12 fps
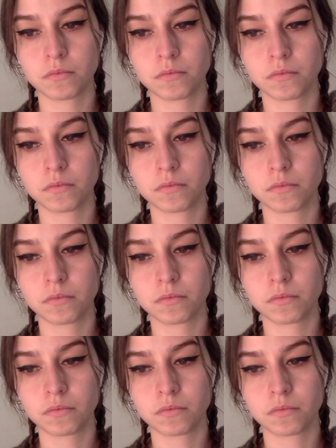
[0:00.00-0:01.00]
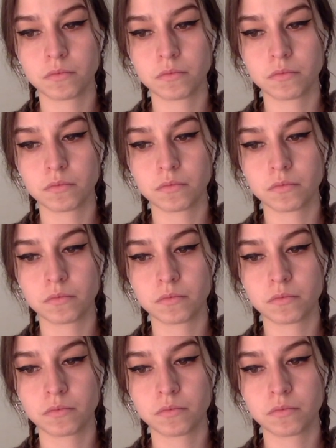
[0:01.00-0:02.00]

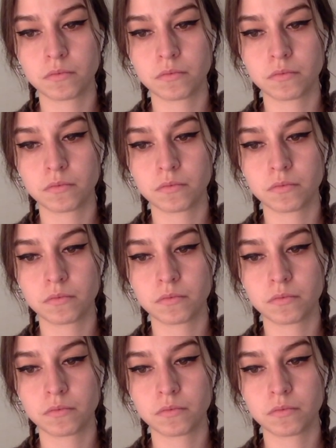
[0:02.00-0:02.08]
[no speech]